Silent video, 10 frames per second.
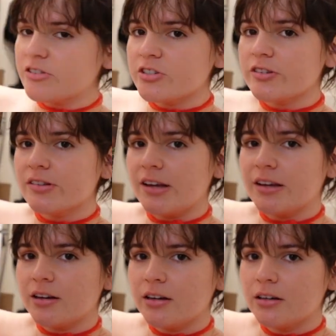is just
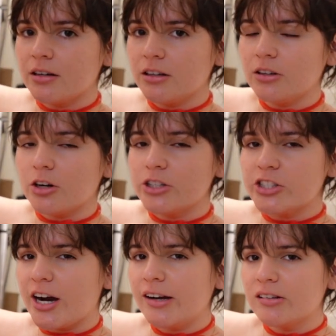like a large
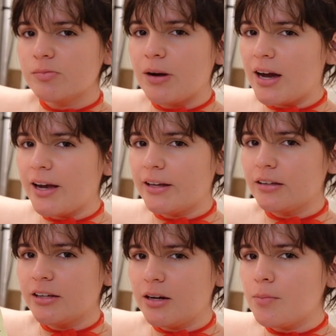I spy
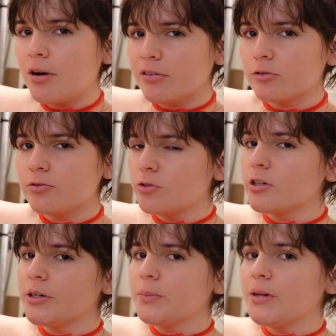in puzzle
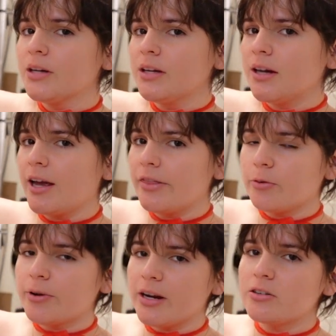form, and
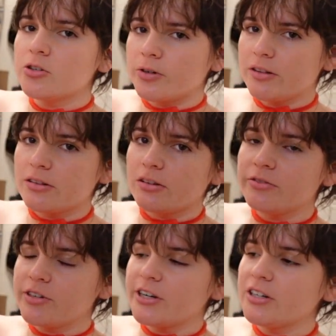the red joints are
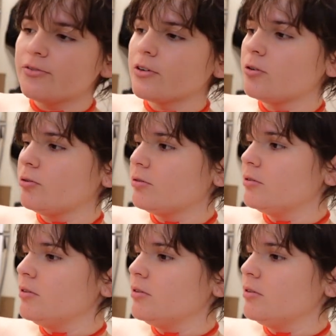very difficult.